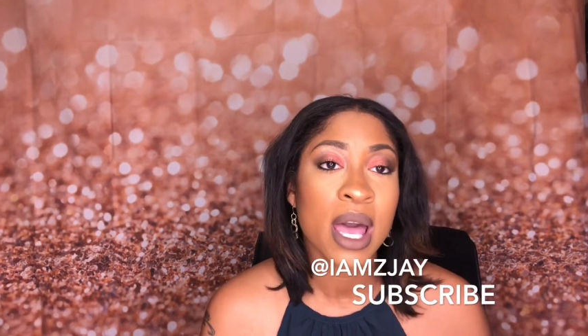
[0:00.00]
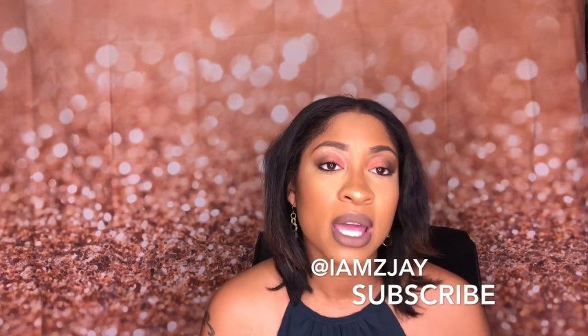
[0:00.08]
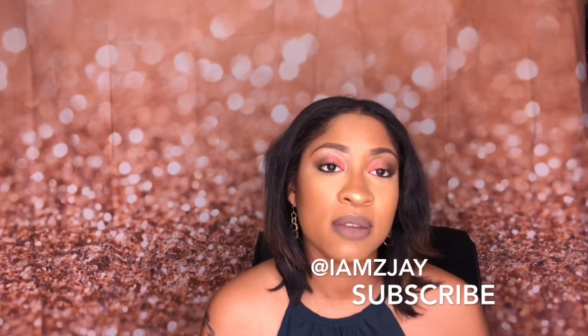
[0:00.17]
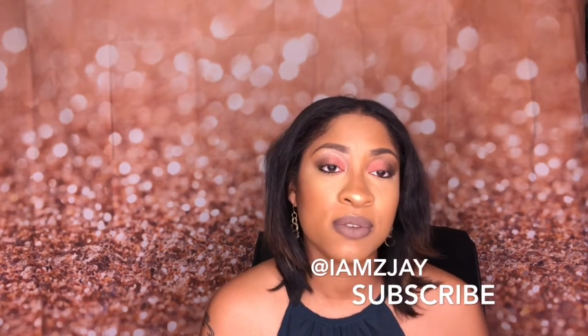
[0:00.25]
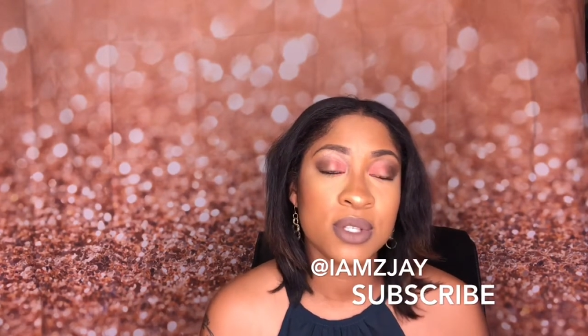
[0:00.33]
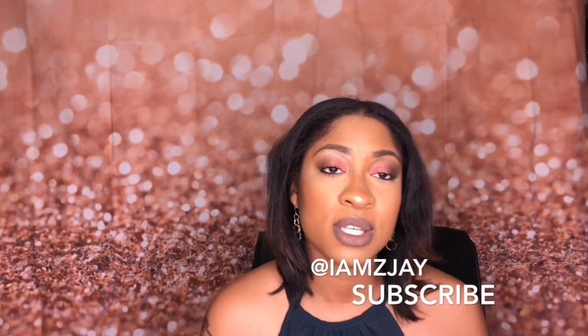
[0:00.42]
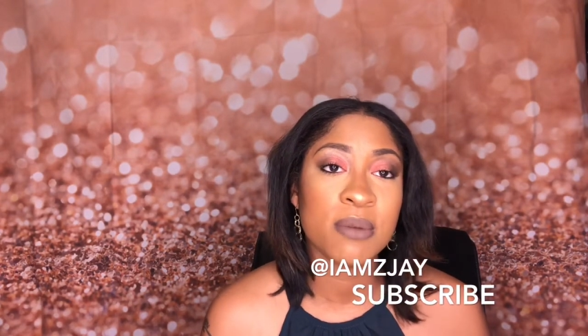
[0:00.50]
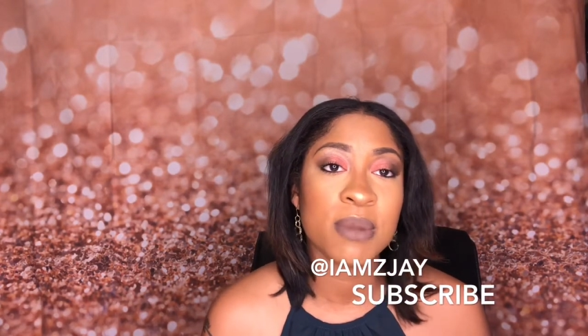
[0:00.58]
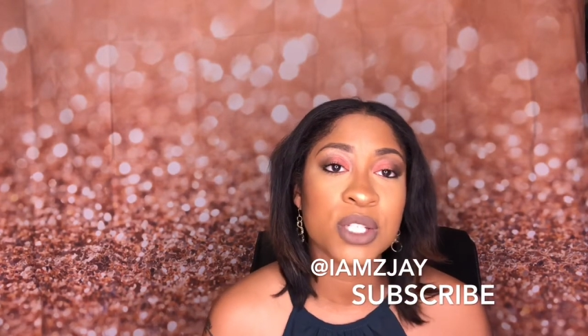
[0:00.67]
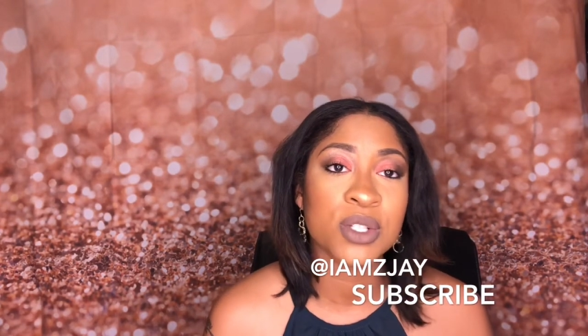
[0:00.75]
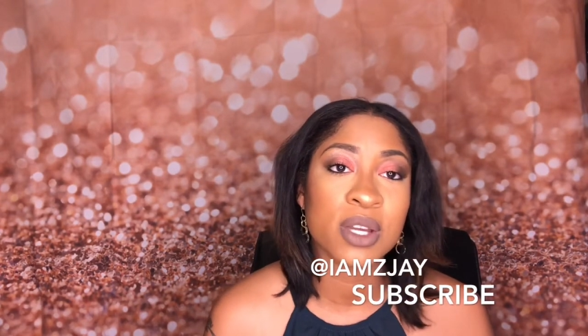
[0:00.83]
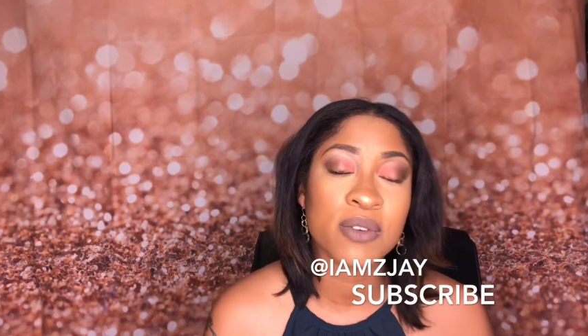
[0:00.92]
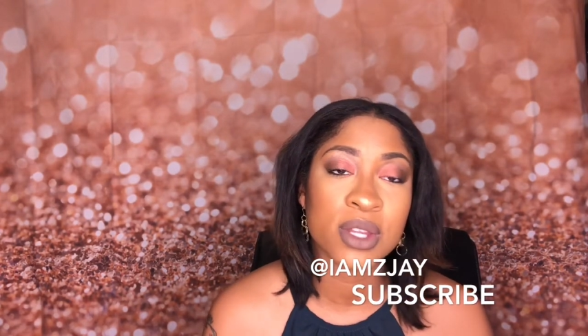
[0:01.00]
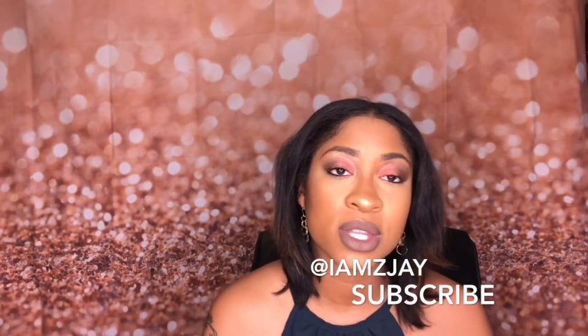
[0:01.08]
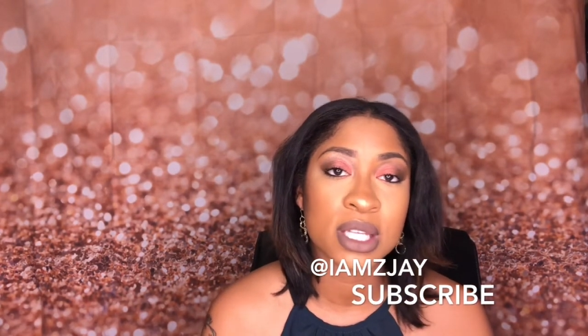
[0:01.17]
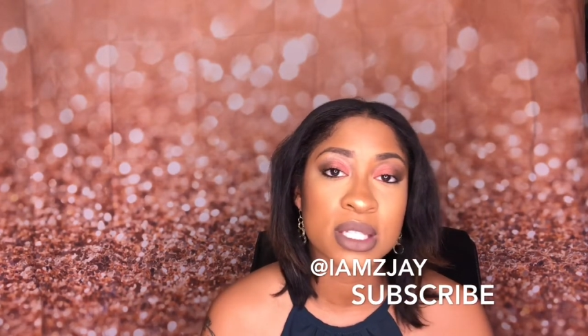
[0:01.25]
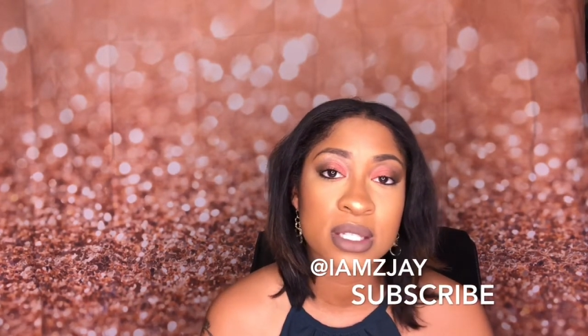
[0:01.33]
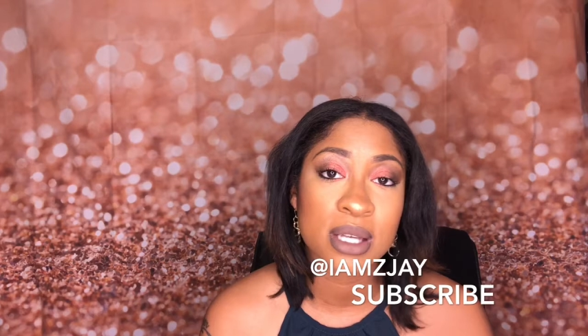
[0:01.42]
And if you did, make sure you give it a
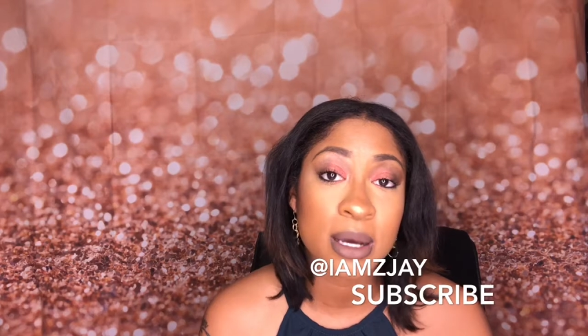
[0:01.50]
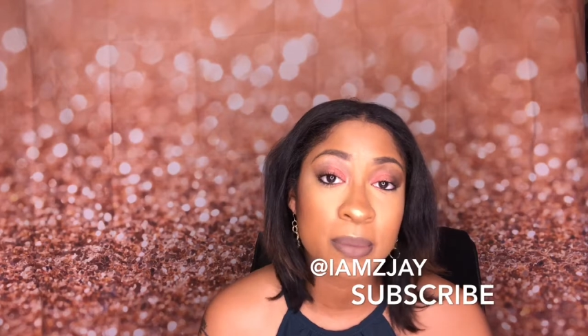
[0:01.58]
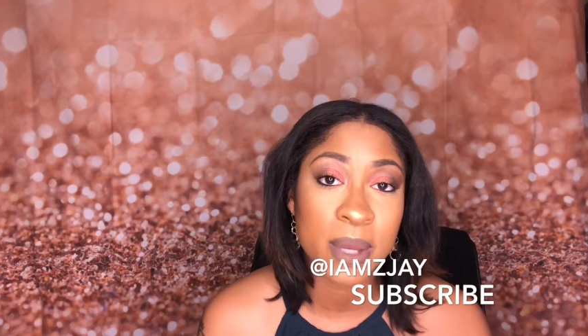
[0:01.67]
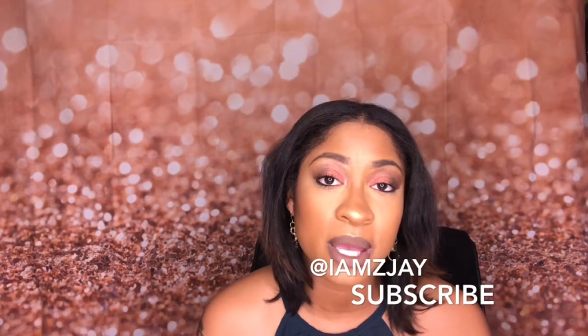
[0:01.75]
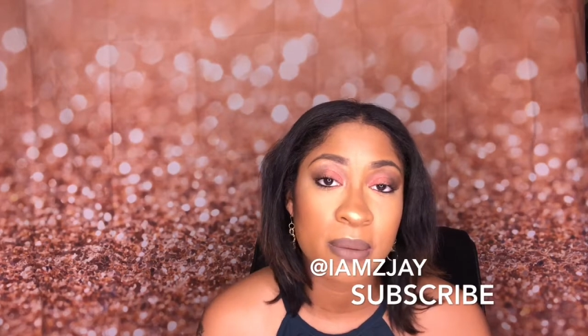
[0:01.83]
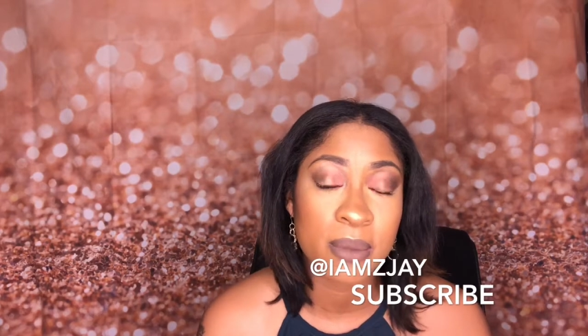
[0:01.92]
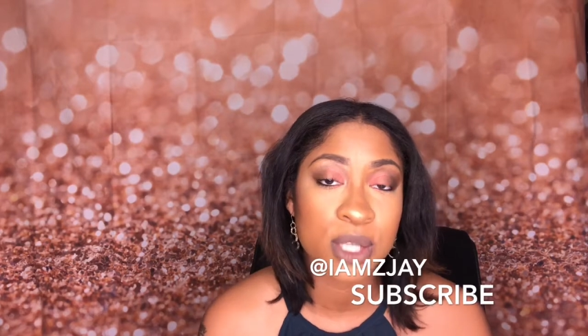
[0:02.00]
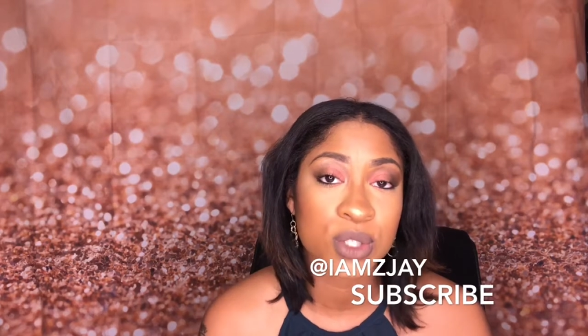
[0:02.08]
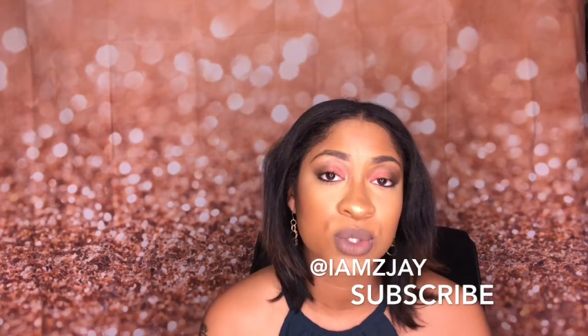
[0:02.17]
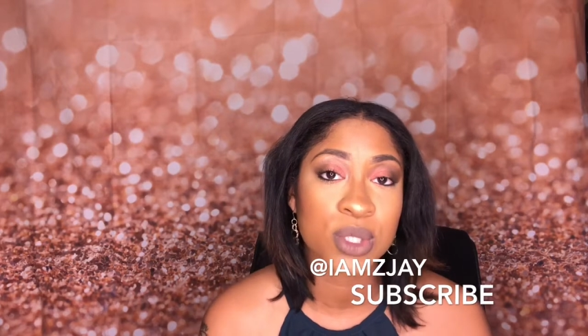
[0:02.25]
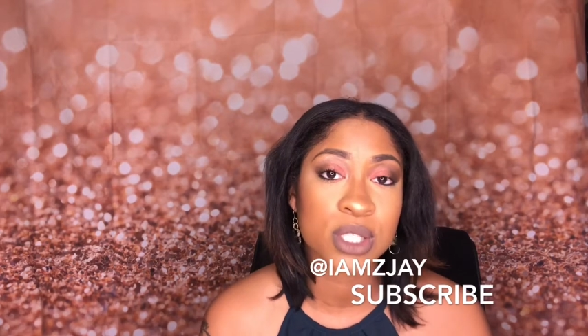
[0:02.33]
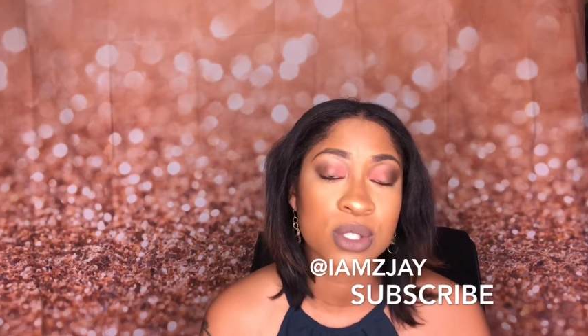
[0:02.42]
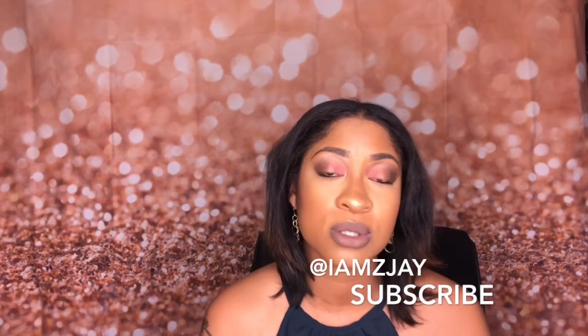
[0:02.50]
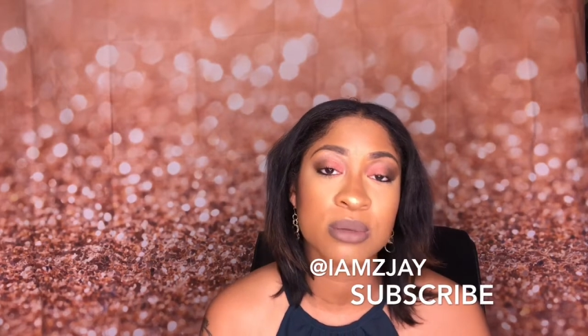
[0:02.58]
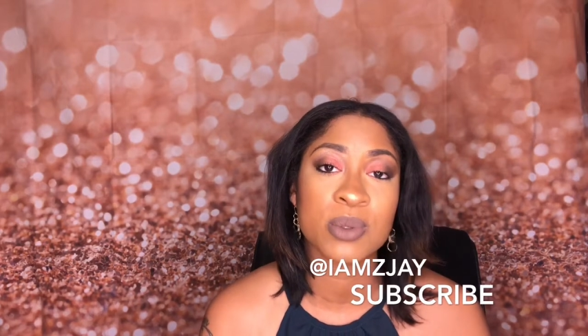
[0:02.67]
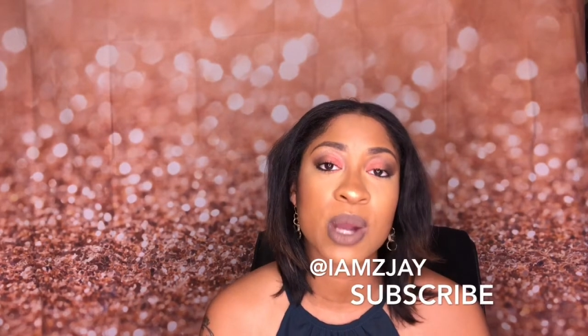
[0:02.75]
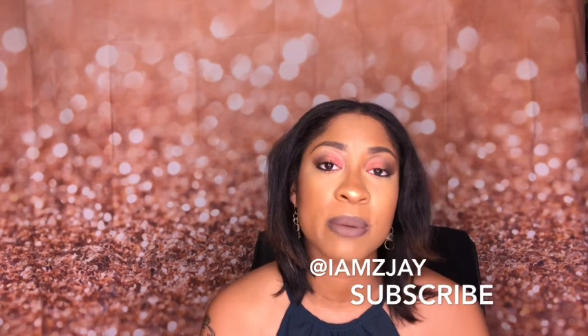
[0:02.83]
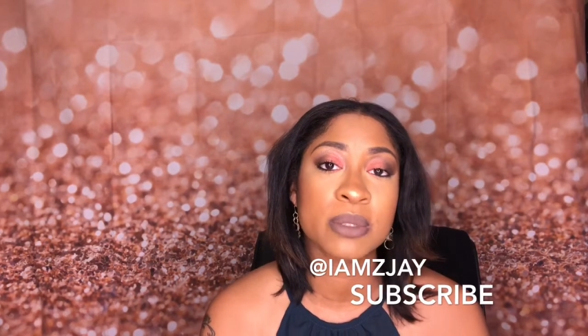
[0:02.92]
thumbs up and make sure that you
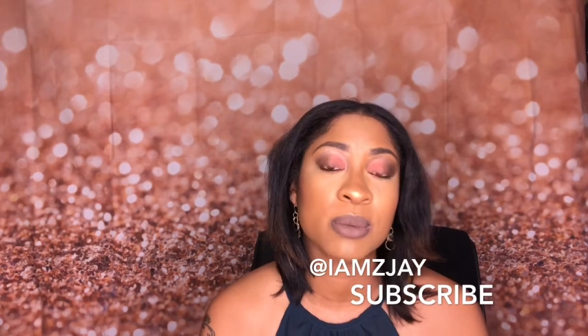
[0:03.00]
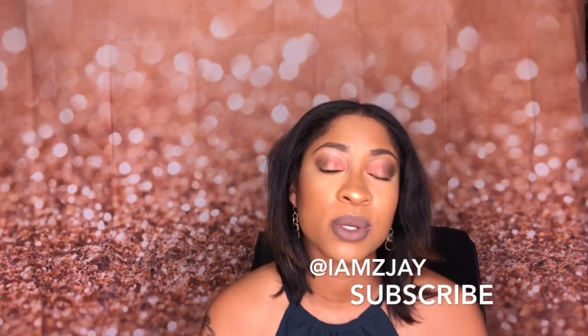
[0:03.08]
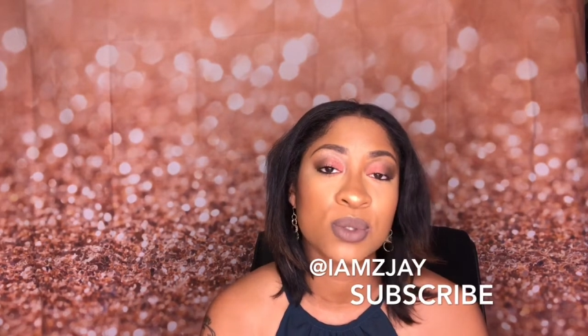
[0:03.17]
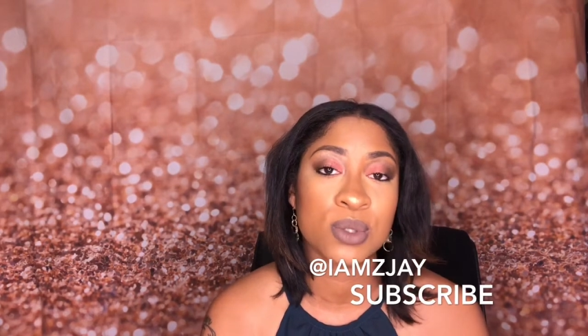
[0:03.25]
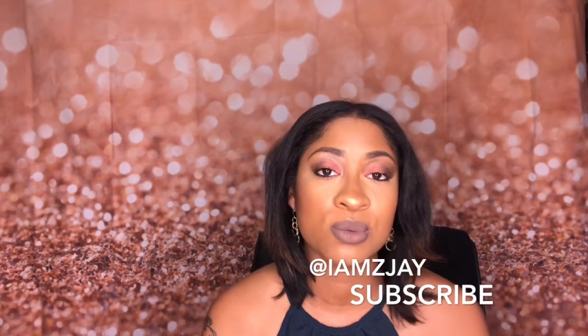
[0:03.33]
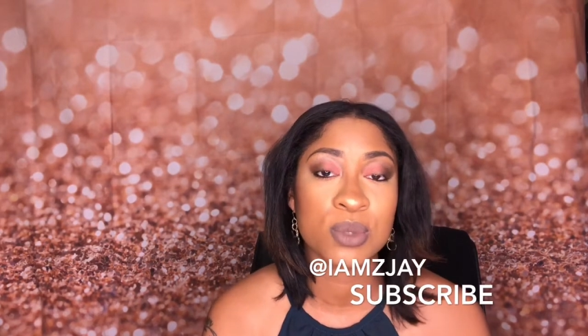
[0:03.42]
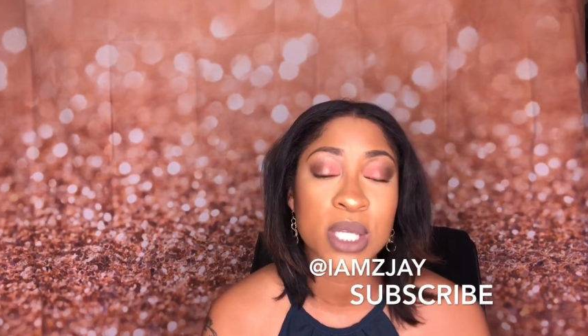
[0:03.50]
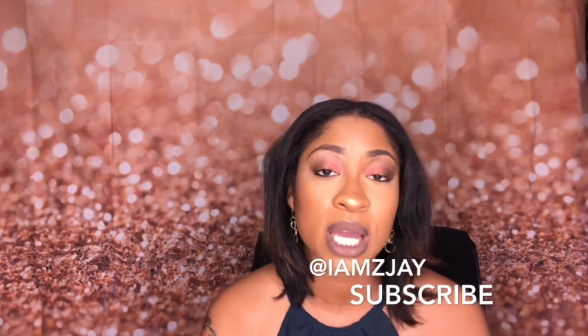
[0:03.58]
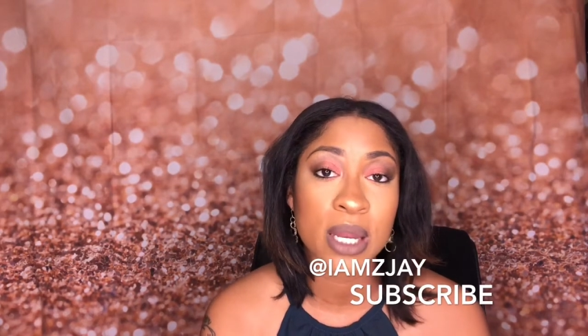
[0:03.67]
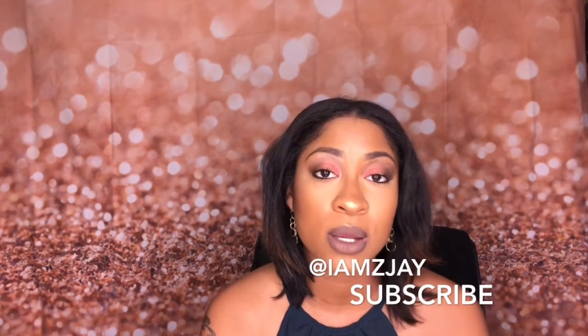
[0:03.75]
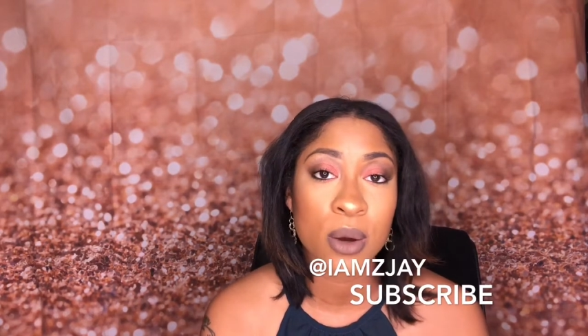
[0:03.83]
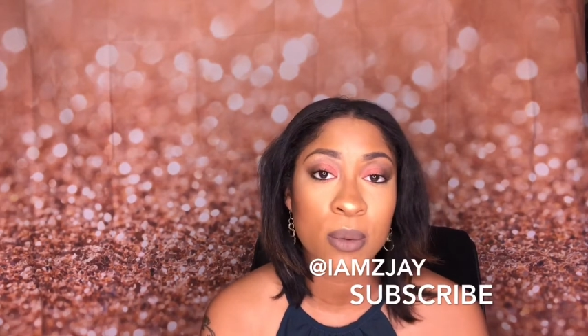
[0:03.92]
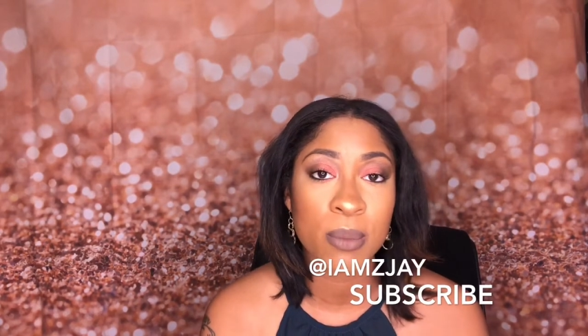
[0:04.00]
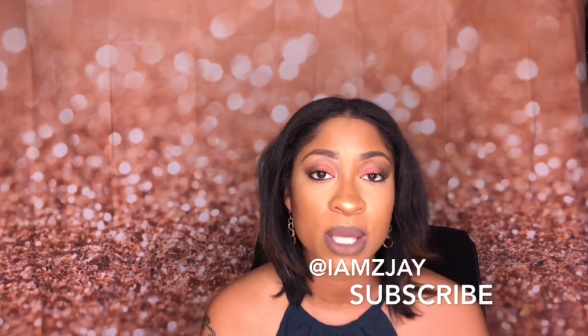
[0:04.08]
subscribe to my YouTube channel.